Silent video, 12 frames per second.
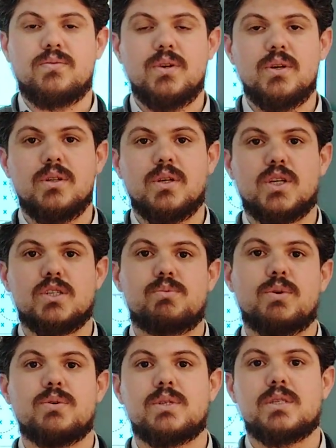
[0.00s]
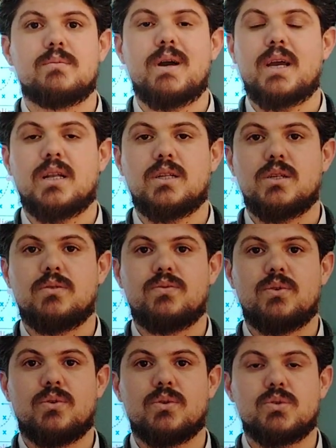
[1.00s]
field experiences a magnetic
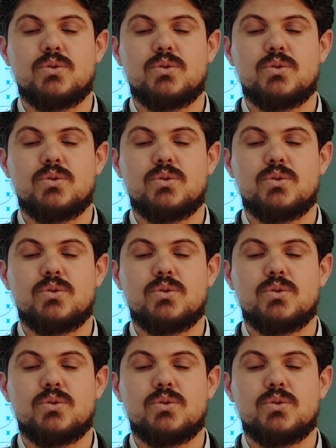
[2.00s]
force.